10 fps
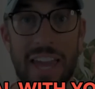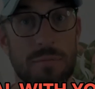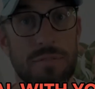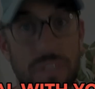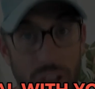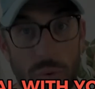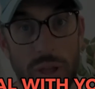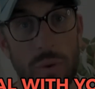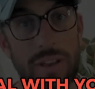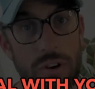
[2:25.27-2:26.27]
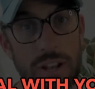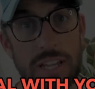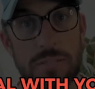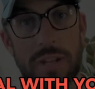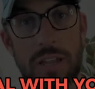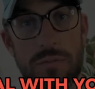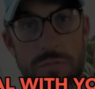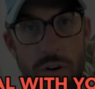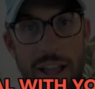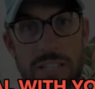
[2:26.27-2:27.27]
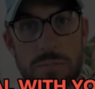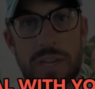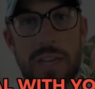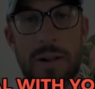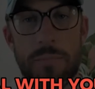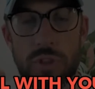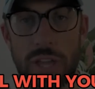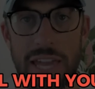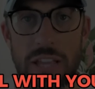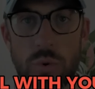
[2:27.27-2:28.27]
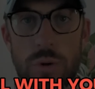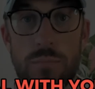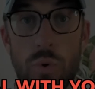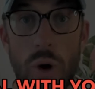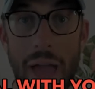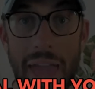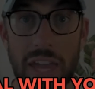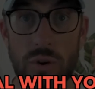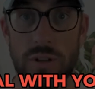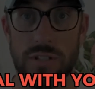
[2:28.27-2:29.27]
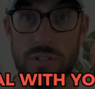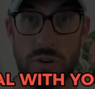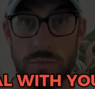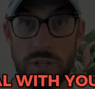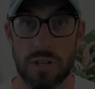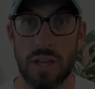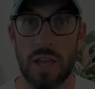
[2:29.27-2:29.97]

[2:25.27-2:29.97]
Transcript: and I'm flowing, whatever it is, but it invites me to get to a more accurate description